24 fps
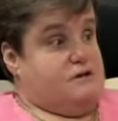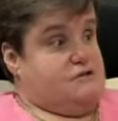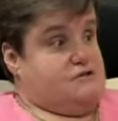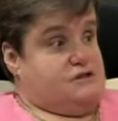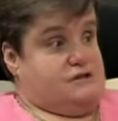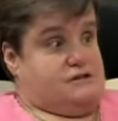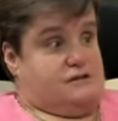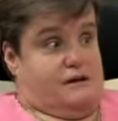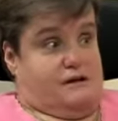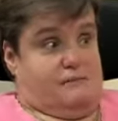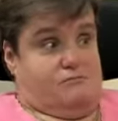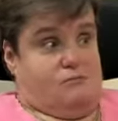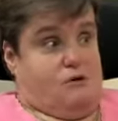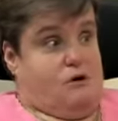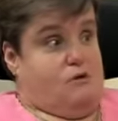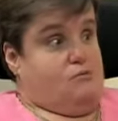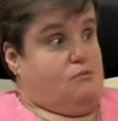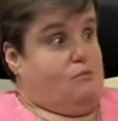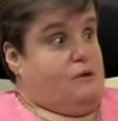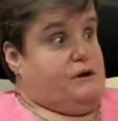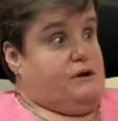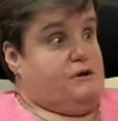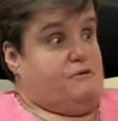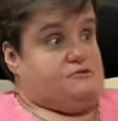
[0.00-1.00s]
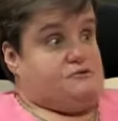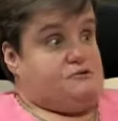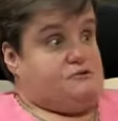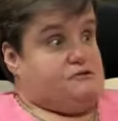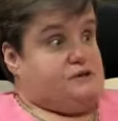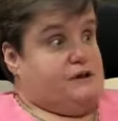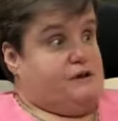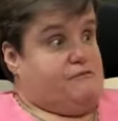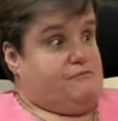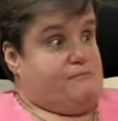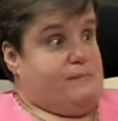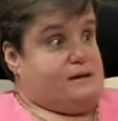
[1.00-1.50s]
She's like, well, one knows
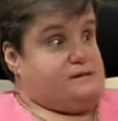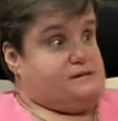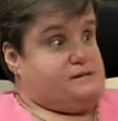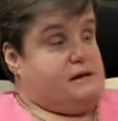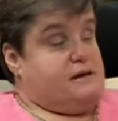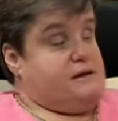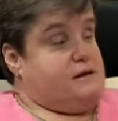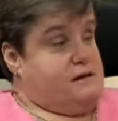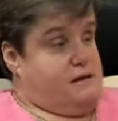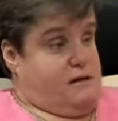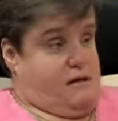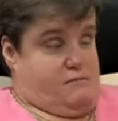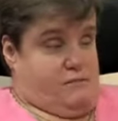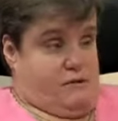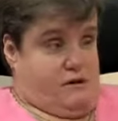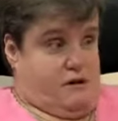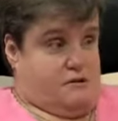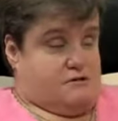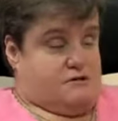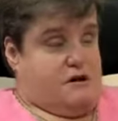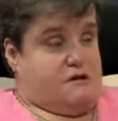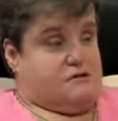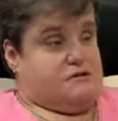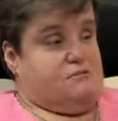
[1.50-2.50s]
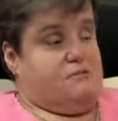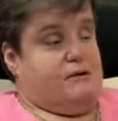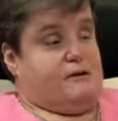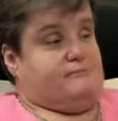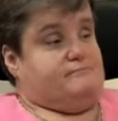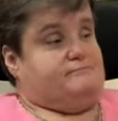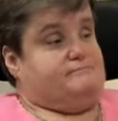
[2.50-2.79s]
herself best. I'm going to talk to one.